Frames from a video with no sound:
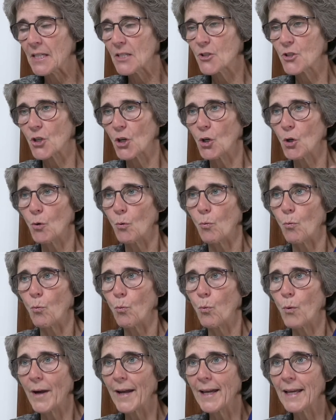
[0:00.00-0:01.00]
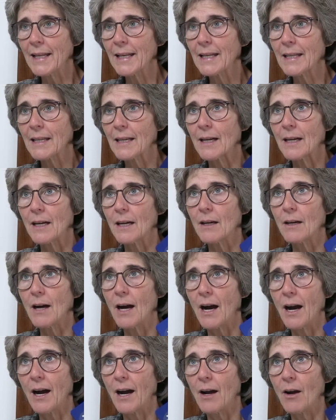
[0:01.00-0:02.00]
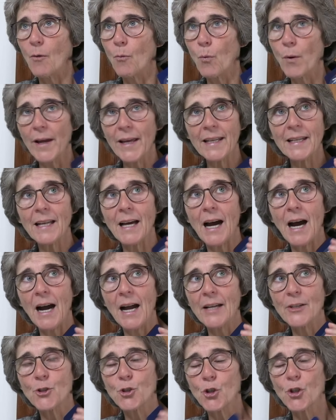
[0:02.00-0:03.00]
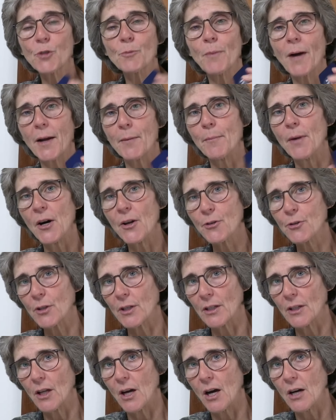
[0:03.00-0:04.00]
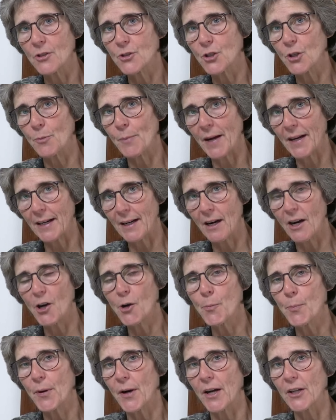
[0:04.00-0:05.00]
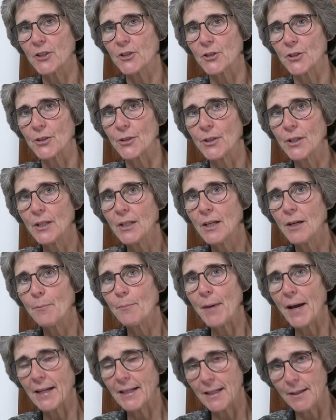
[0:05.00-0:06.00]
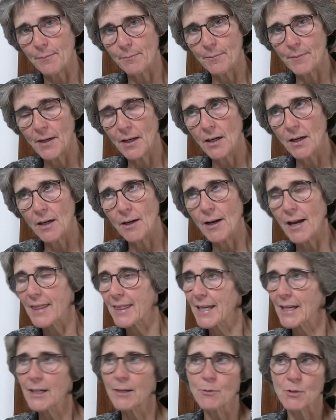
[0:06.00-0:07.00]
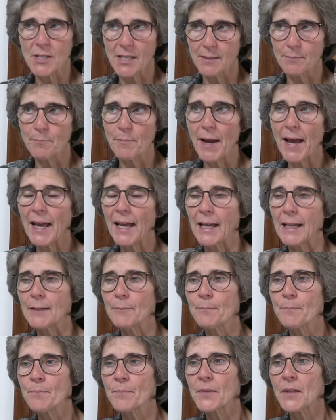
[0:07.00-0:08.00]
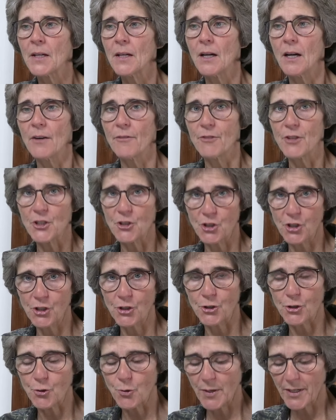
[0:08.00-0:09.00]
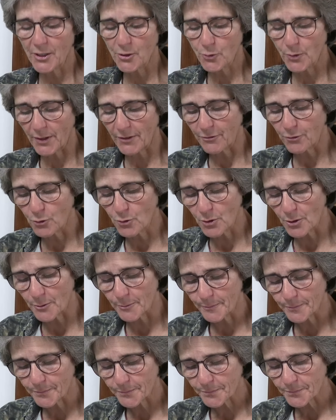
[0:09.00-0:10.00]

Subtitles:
So when I took my mother-in-law to my chiropractor back in, I think it was in May of this year, 2024,